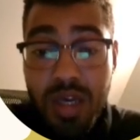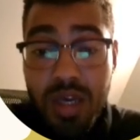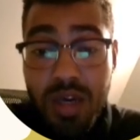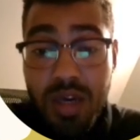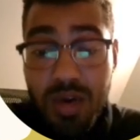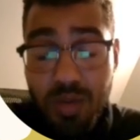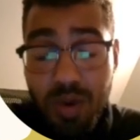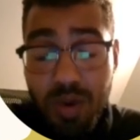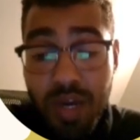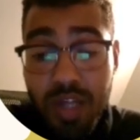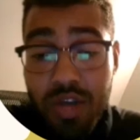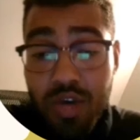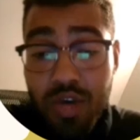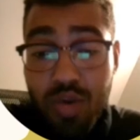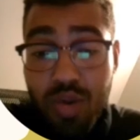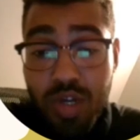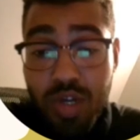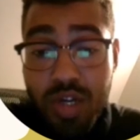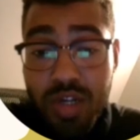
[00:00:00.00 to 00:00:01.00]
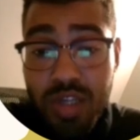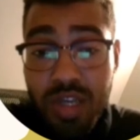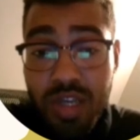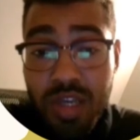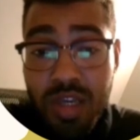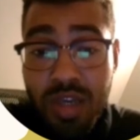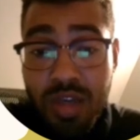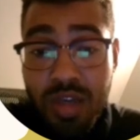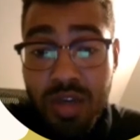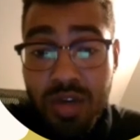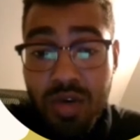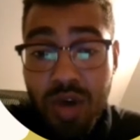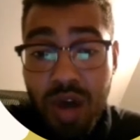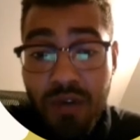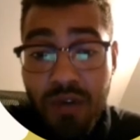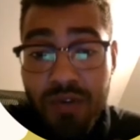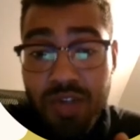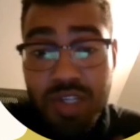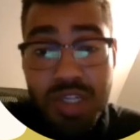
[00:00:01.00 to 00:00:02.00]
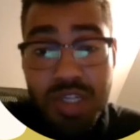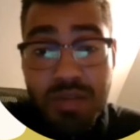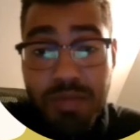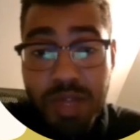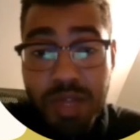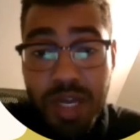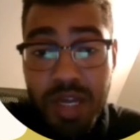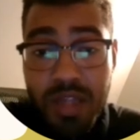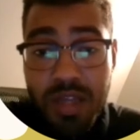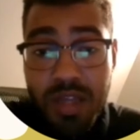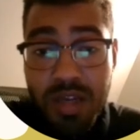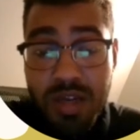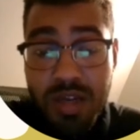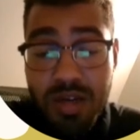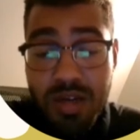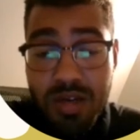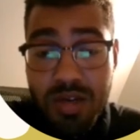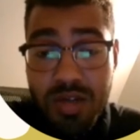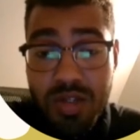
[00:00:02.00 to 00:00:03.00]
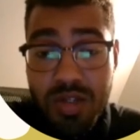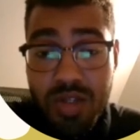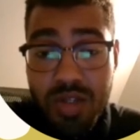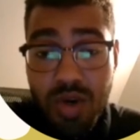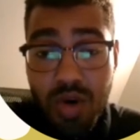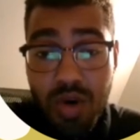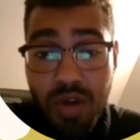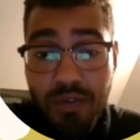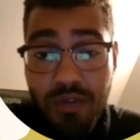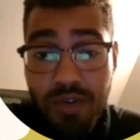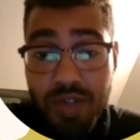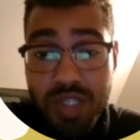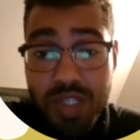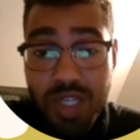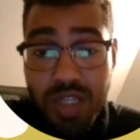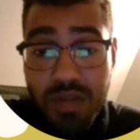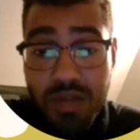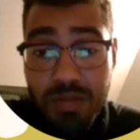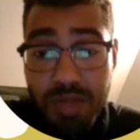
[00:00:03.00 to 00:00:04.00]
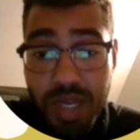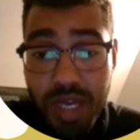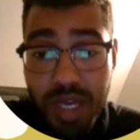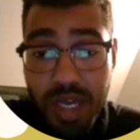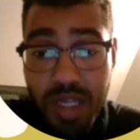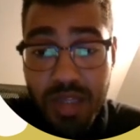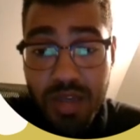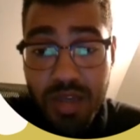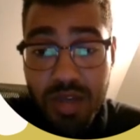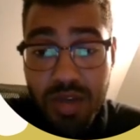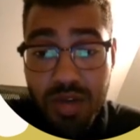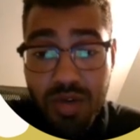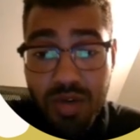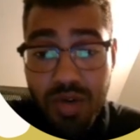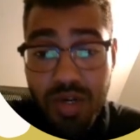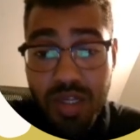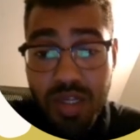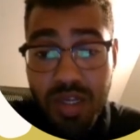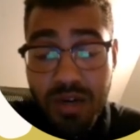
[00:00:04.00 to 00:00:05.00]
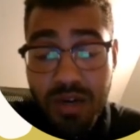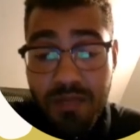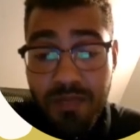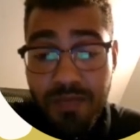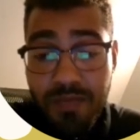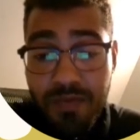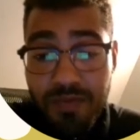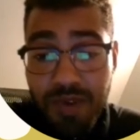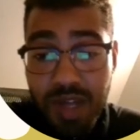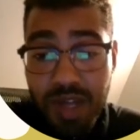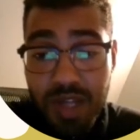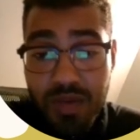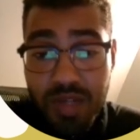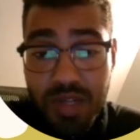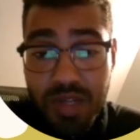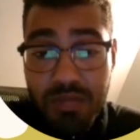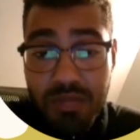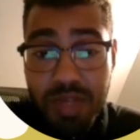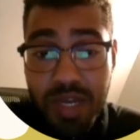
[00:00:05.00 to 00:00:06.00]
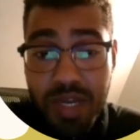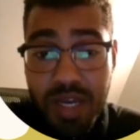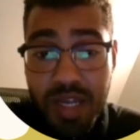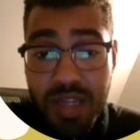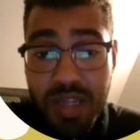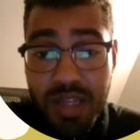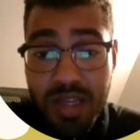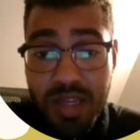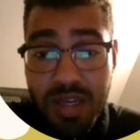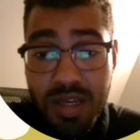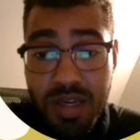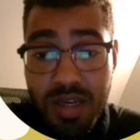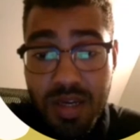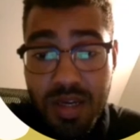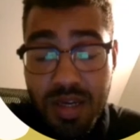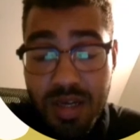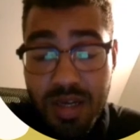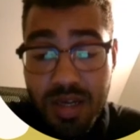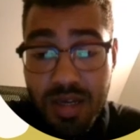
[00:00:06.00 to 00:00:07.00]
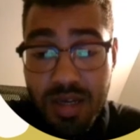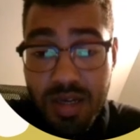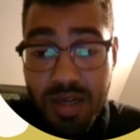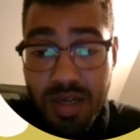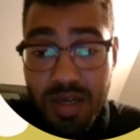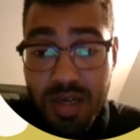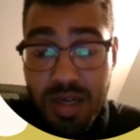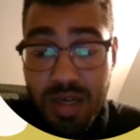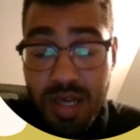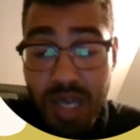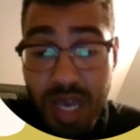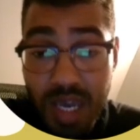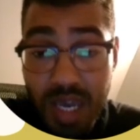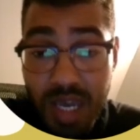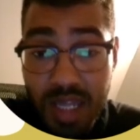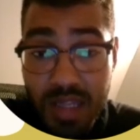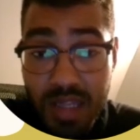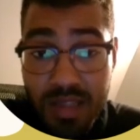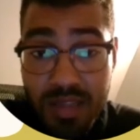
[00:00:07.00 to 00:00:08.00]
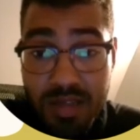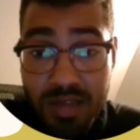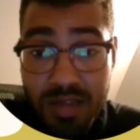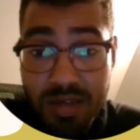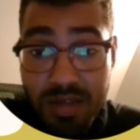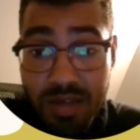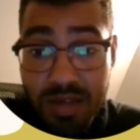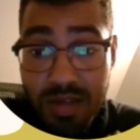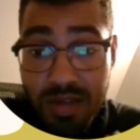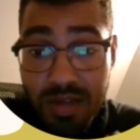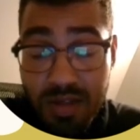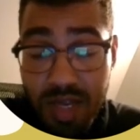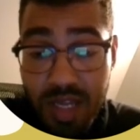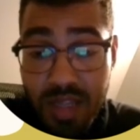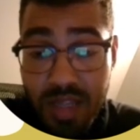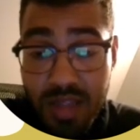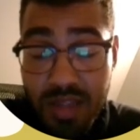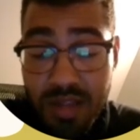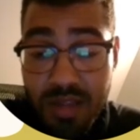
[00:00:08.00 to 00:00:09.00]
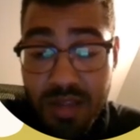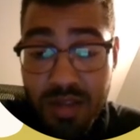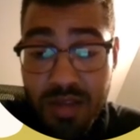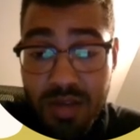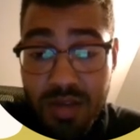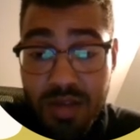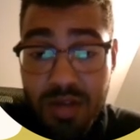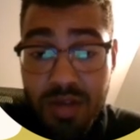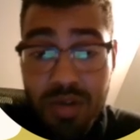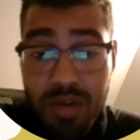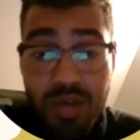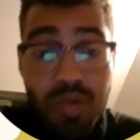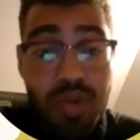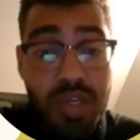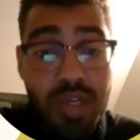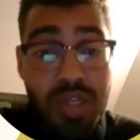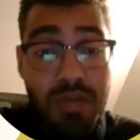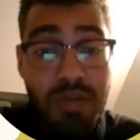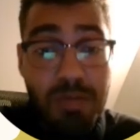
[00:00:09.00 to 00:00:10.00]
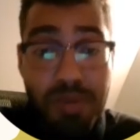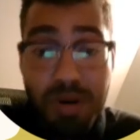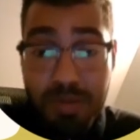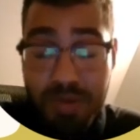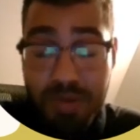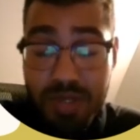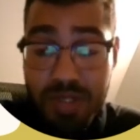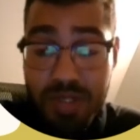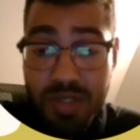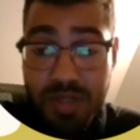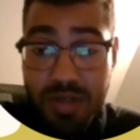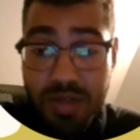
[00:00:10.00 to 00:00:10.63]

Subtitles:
While you're learning, you have to set a plan. So if you set the plan, you're gonna follow that plan, and then you need a purpose.